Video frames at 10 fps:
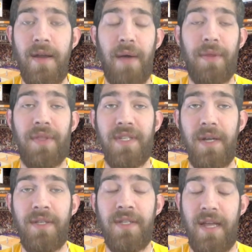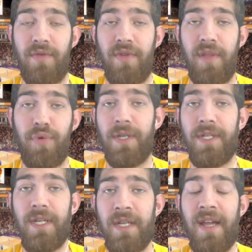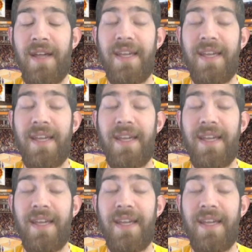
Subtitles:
Now, with the Suns entering the preseason,